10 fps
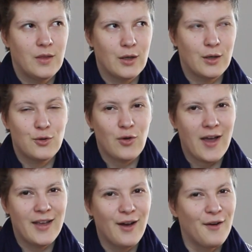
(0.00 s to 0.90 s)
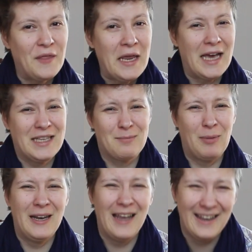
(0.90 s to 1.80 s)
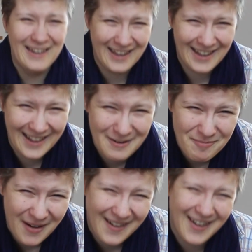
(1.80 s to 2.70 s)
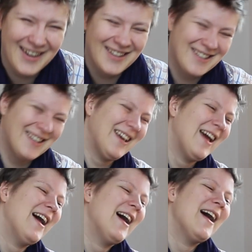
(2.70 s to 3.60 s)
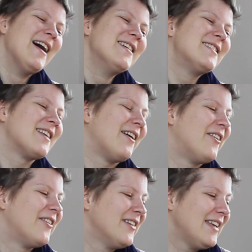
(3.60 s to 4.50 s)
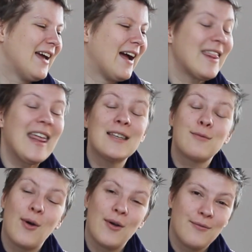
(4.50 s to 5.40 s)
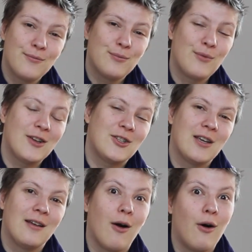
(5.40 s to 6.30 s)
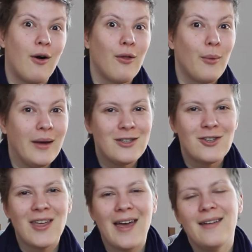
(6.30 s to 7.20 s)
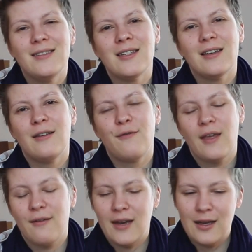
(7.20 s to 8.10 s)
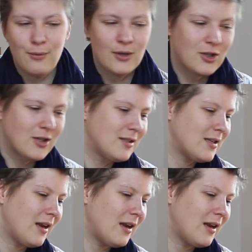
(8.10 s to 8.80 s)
the trying of the explaining part. So yeah, thanks for watching all the way to the end. If you have any questions,